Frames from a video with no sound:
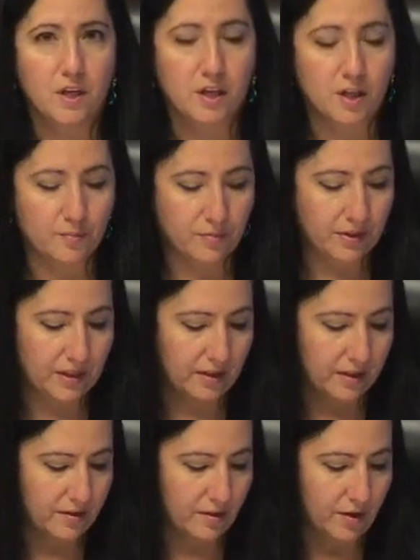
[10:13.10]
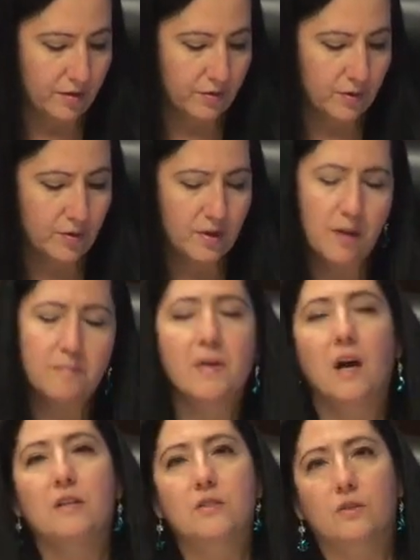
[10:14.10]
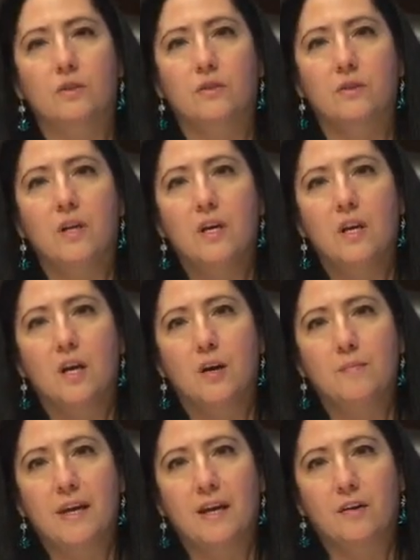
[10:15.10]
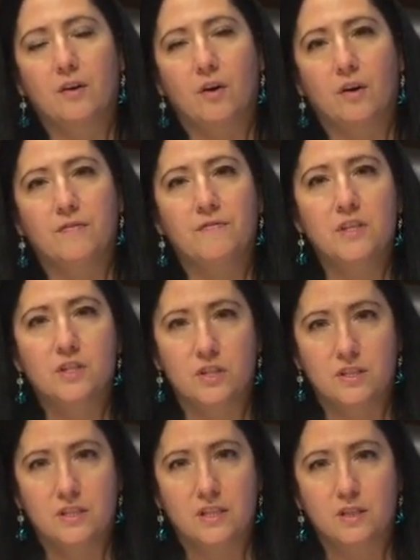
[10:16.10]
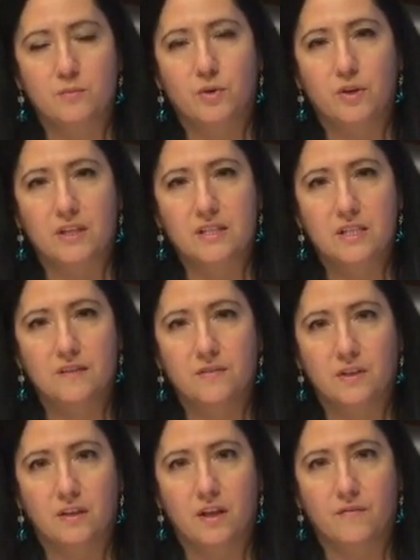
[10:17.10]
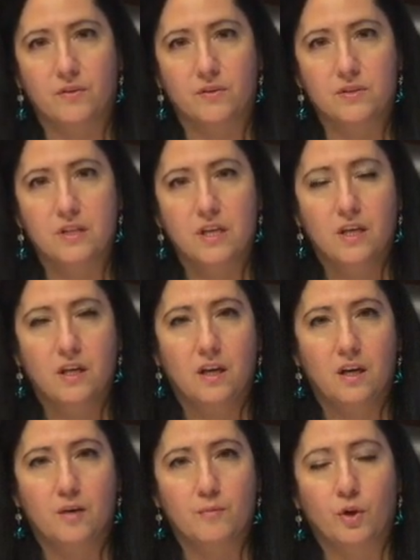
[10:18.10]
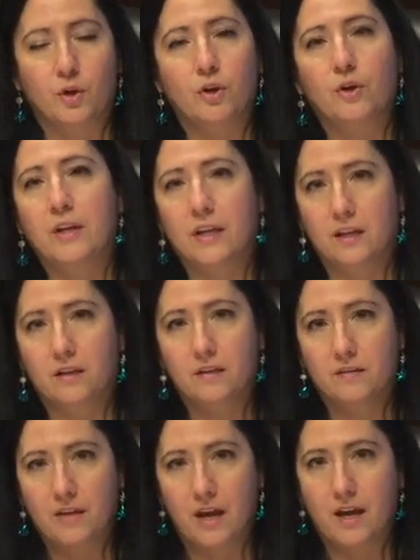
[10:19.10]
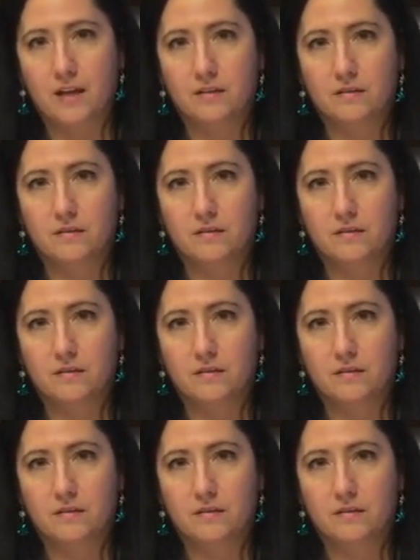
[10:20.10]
completely thought through, and I'm not certain about our efficiencies and productivity levels earning that